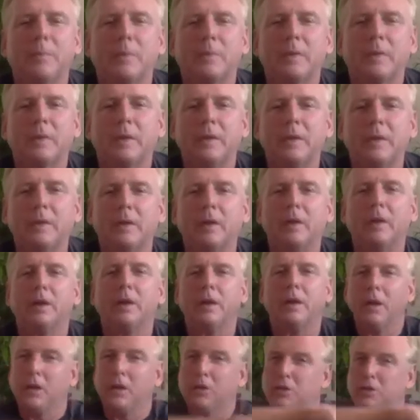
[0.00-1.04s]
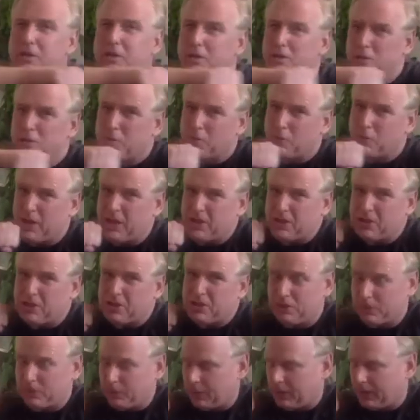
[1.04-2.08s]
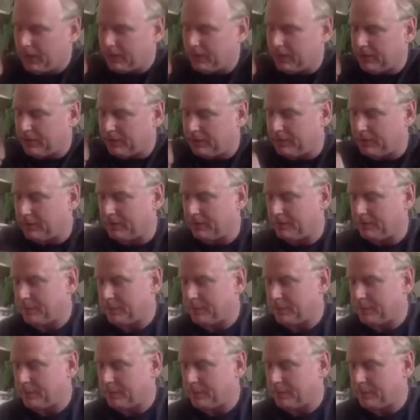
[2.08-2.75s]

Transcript: Elongation, stretch and strengthen.